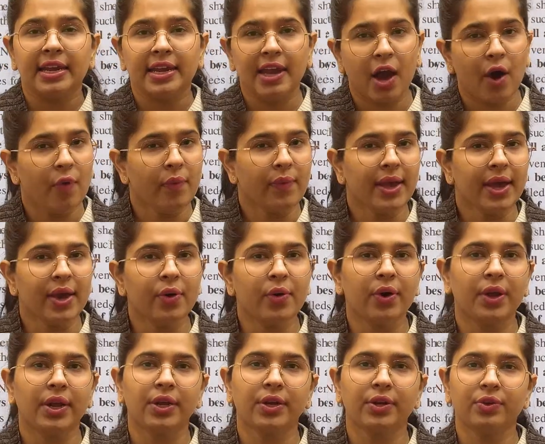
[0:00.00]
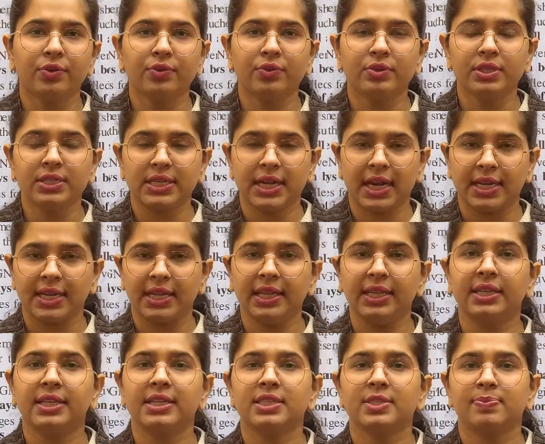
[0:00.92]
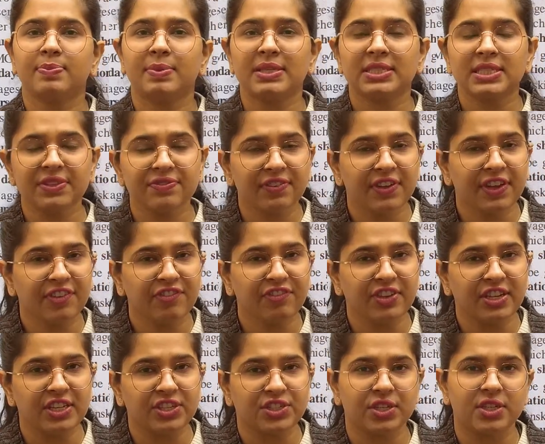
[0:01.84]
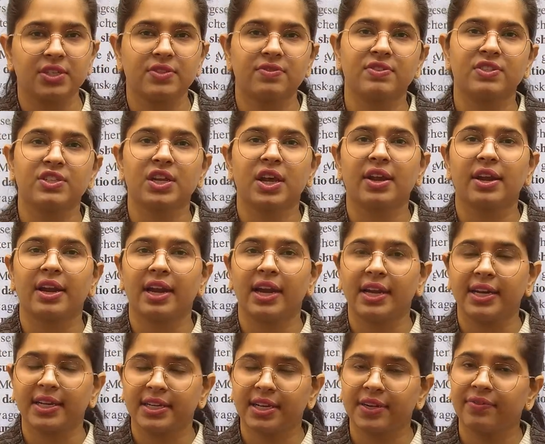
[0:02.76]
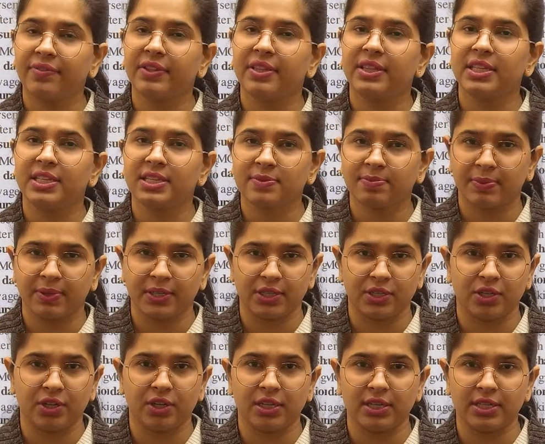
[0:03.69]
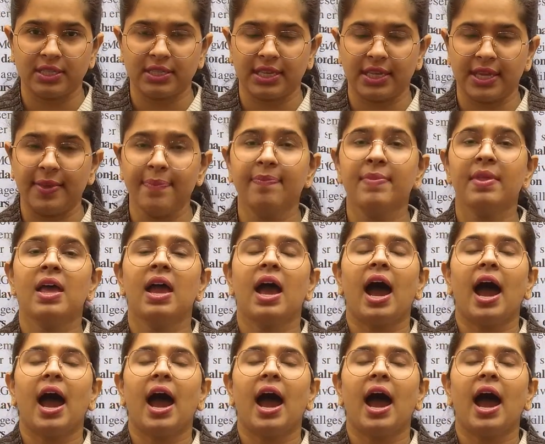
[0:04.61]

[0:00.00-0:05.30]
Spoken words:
Now we are going to study the specific features which are related with this particular scheme.